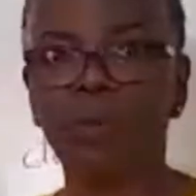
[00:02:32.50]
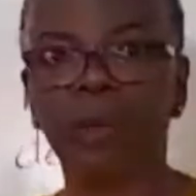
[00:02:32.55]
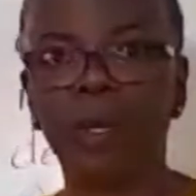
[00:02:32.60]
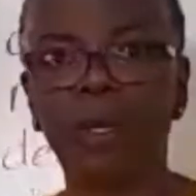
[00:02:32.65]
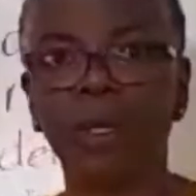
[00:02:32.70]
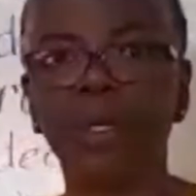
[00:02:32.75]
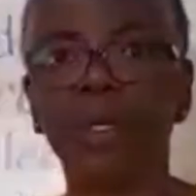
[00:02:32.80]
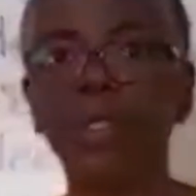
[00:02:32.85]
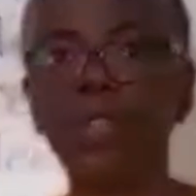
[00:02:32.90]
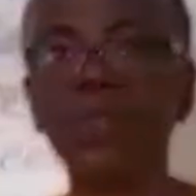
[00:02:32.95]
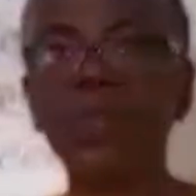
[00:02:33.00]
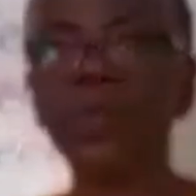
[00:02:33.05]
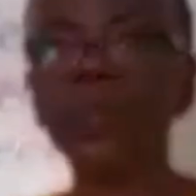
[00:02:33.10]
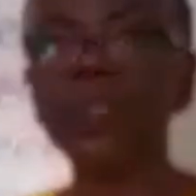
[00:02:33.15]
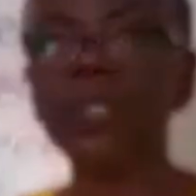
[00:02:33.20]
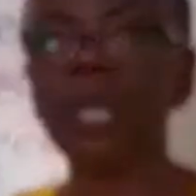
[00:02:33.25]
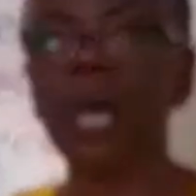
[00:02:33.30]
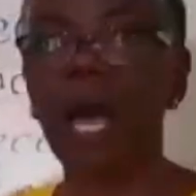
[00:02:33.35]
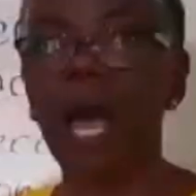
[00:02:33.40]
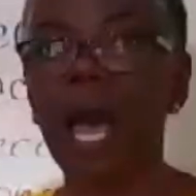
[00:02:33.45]
We're going to
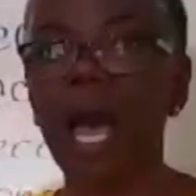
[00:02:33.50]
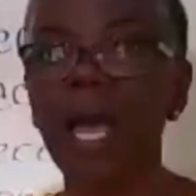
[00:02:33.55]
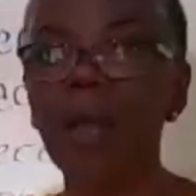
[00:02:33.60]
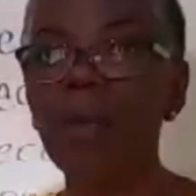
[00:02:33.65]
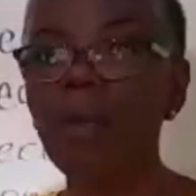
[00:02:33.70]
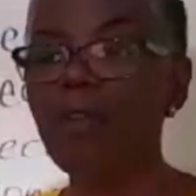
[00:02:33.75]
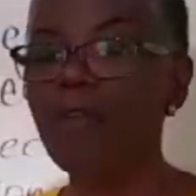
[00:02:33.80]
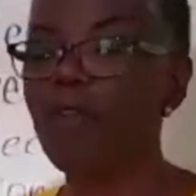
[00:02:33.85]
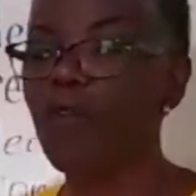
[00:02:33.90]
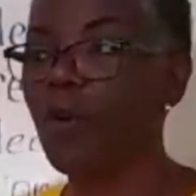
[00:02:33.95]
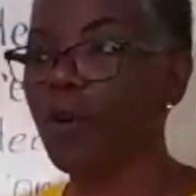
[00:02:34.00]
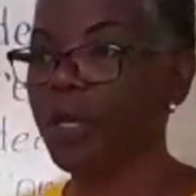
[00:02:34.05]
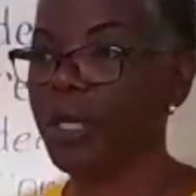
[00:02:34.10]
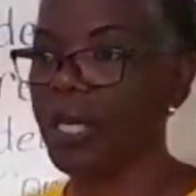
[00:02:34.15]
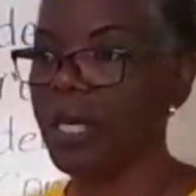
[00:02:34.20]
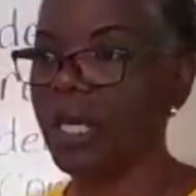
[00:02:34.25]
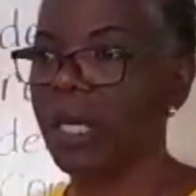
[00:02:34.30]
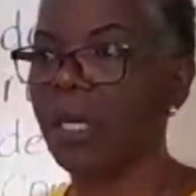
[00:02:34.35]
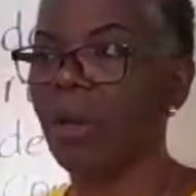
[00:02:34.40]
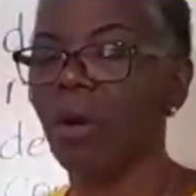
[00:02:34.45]
use I before
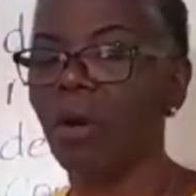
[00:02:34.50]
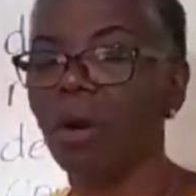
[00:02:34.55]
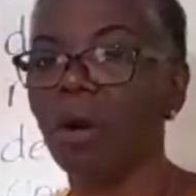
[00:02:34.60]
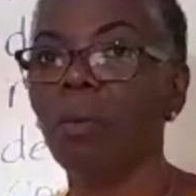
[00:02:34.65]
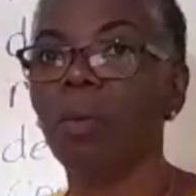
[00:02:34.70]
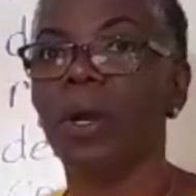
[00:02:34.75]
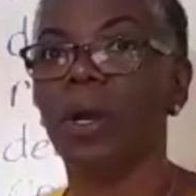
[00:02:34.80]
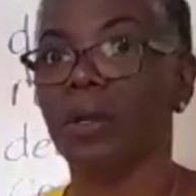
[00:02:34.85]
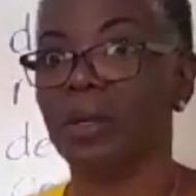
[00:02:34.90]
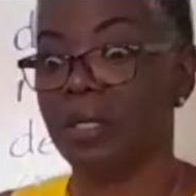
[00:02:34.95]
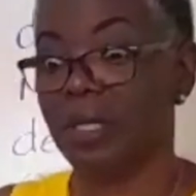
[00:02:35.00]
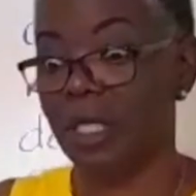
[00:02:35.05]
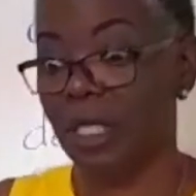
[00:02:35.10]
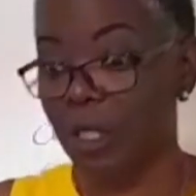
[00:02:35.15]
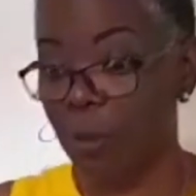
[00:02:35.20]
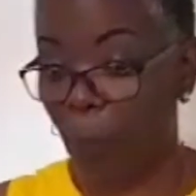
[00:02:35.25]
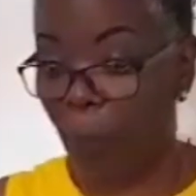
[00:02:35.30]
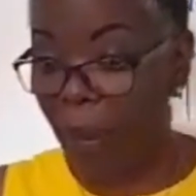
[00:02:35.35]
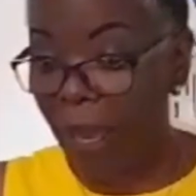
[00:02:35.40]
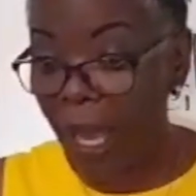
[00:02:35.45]
E, or we're going to
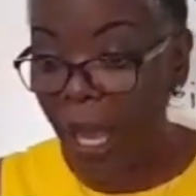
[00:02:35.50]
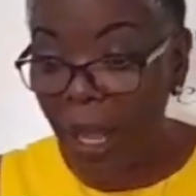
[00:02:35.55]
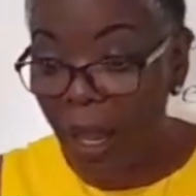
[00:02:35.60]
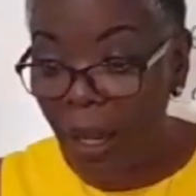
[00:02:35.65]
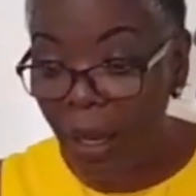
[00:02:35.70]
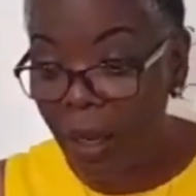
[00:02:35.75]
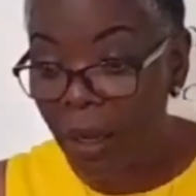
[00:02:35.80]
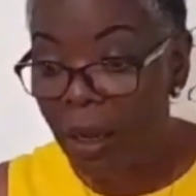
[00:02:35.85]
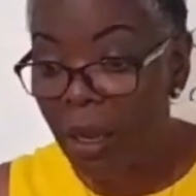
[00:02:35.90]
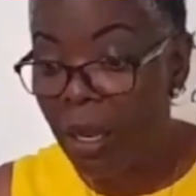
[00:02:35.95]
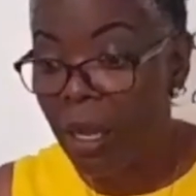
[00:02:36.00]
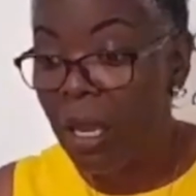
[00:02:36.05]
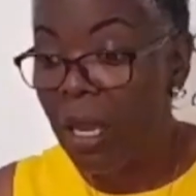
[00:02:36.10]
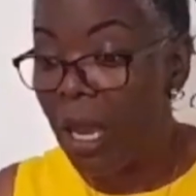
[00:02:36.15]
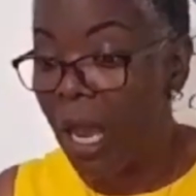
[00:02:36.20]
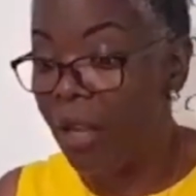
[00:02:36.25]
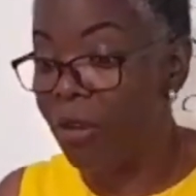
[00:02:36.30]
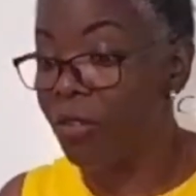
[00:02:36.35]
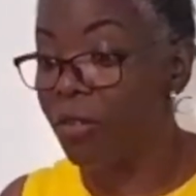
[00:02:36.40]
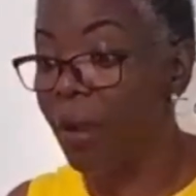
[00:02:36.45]
spell
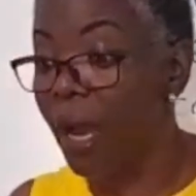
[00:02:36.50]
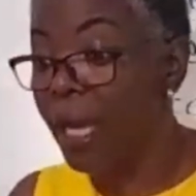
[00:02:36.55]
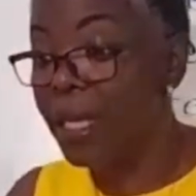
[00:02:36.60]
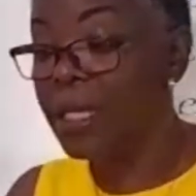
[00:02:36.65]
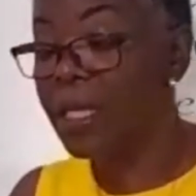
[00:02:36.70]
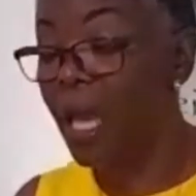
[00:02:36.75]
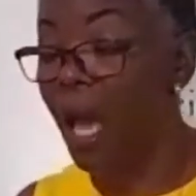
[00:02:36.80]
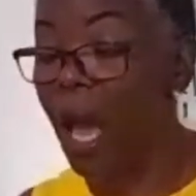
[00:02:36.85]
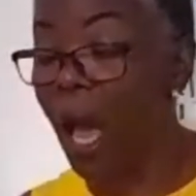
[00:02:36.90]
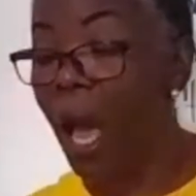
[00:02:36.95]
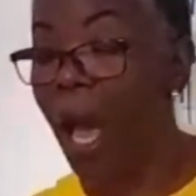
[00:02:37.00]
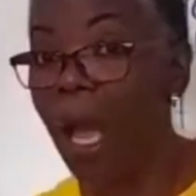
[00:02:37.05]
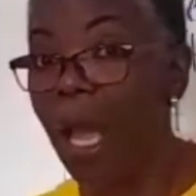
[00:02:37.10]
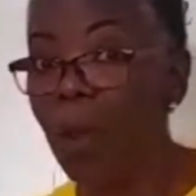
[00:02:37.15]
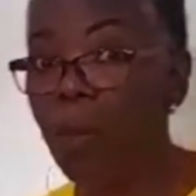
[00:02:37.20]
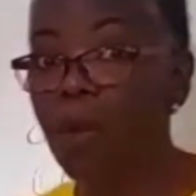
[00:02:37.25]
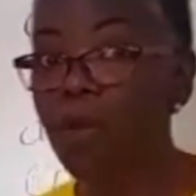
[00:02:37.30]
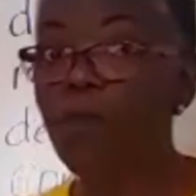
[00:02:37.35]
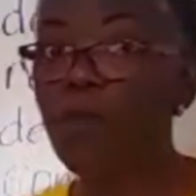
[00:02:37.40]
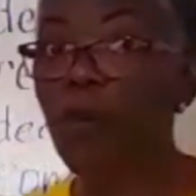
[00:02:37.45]
and write I
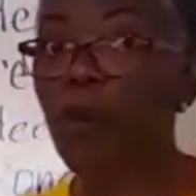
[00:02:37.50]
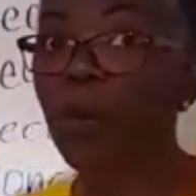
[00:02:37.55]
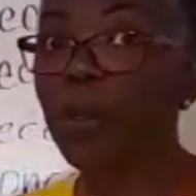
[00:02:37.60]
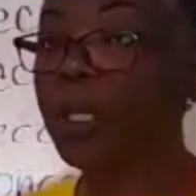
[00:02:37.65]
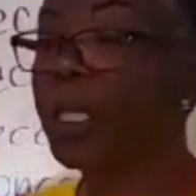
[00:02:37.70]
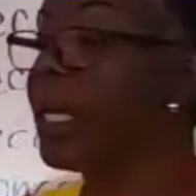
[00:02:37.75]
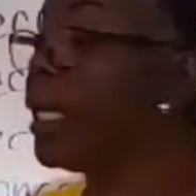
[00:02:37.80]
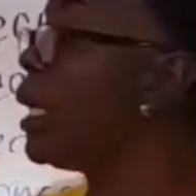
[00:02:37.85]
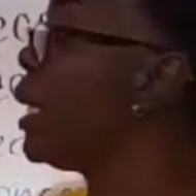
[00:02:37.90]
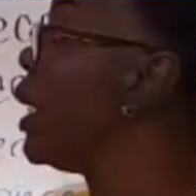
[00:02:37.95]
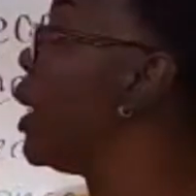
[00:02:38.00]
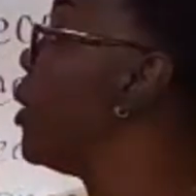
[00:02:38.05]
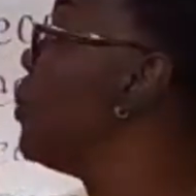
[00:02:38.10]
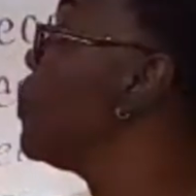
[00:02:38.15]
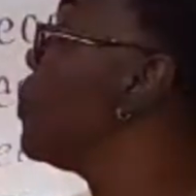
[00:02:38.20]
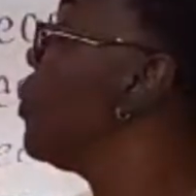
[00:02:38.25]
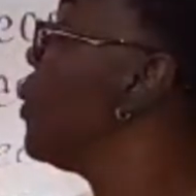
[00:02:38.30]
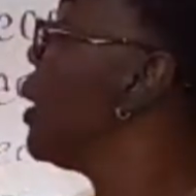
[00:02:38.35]
before E